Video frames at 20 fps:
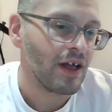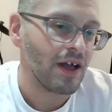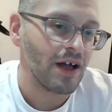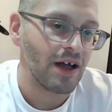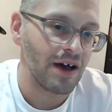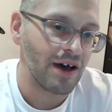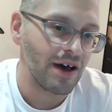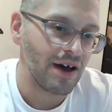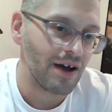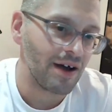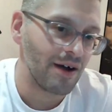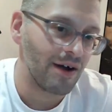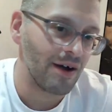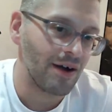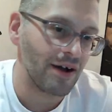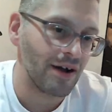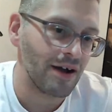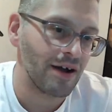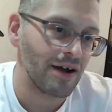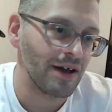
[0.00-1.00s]

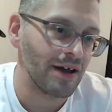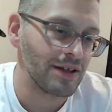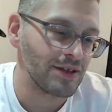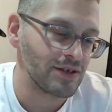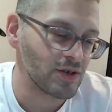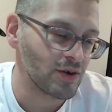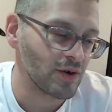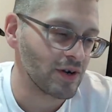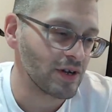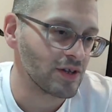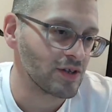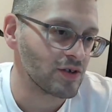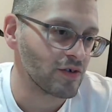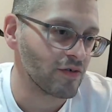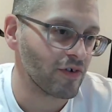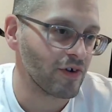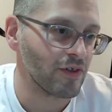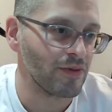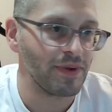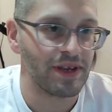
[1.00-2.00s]
And so on and so
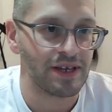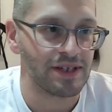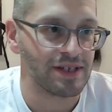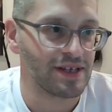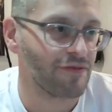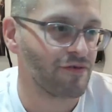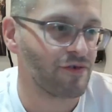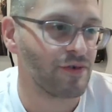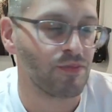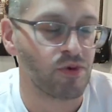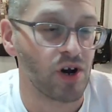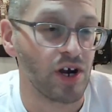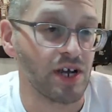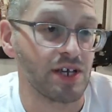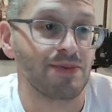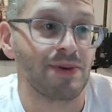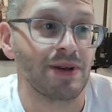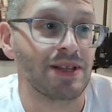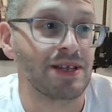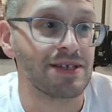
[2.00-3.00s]
forth, because every
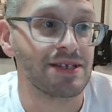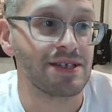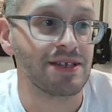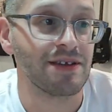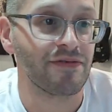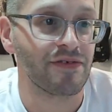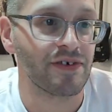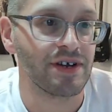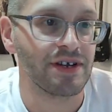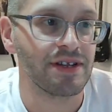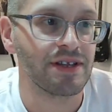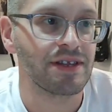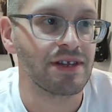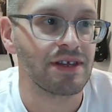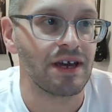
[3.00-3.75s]
prospect is different,